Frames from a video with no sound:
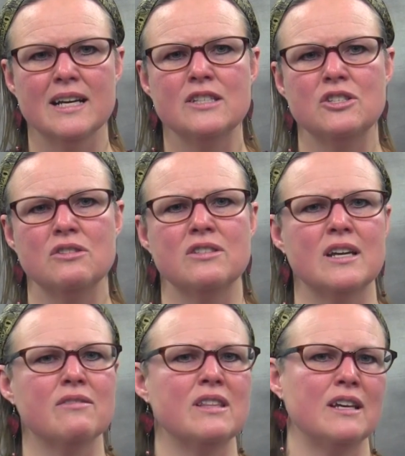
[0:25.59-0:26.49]
It's used
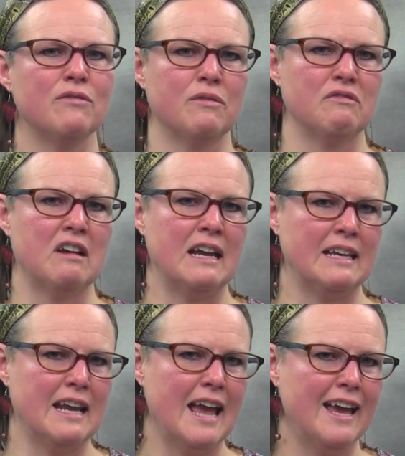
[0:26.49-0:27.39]
in everything from
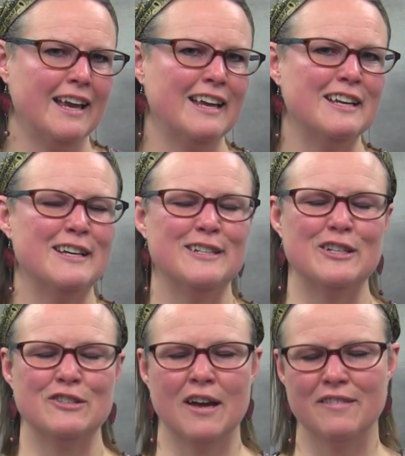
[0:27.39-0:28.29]
frying an egg
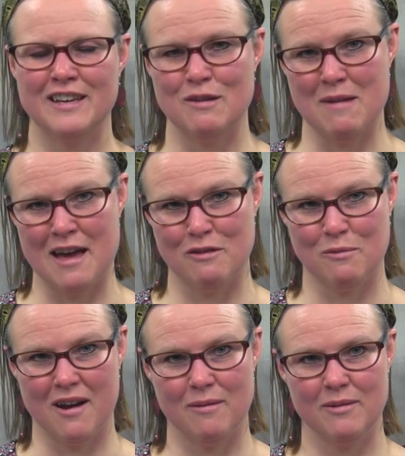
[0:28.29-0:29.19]
to solving a math
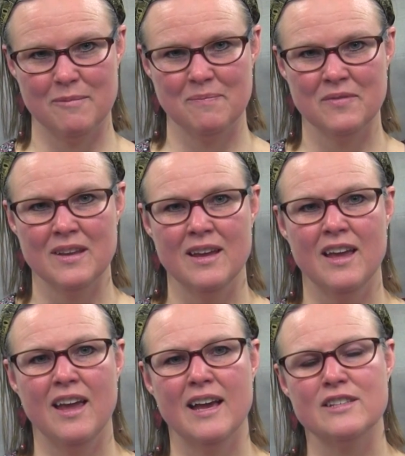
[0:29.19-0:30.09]
problem.
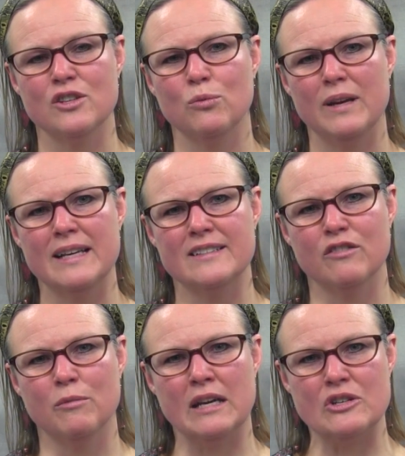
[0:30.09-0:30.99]
And so weak
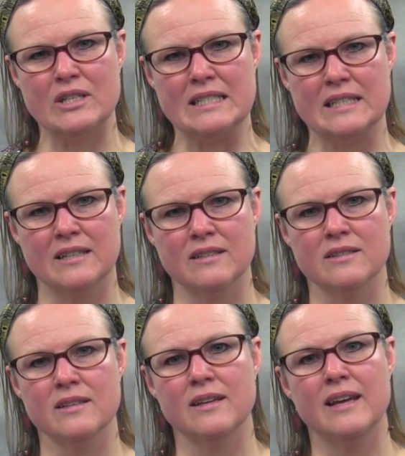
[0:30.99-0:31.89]
self monitoring
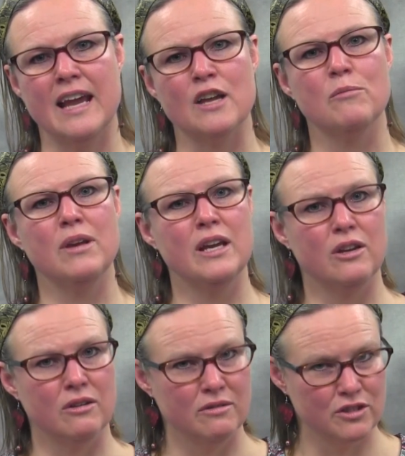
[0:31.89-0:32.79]
skills can
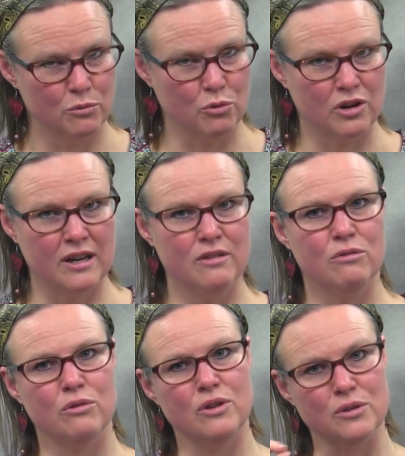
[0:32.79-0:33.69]
be supported
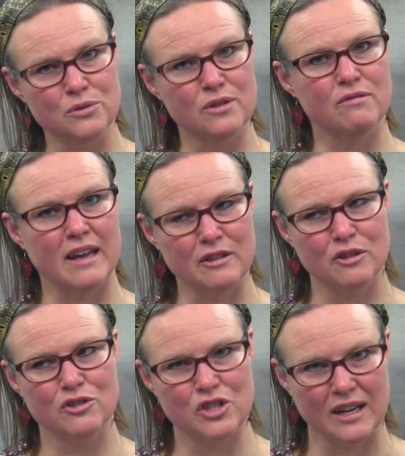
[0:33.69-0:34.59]
through use of like
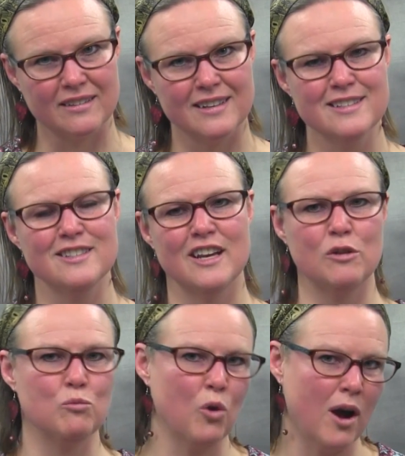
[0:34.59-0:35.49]
those checklists
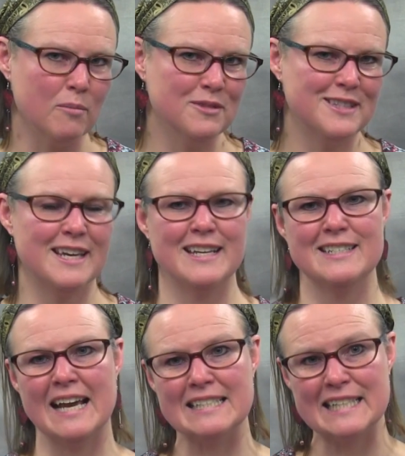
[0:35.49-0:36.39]
and prompts
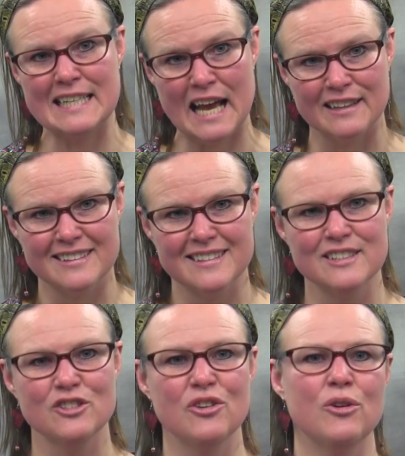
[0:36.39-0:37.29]
and task
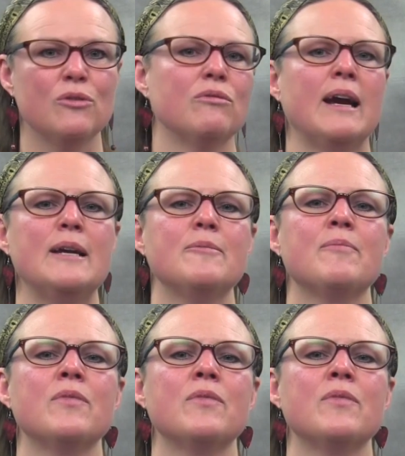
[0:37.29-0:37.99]
analysis, right?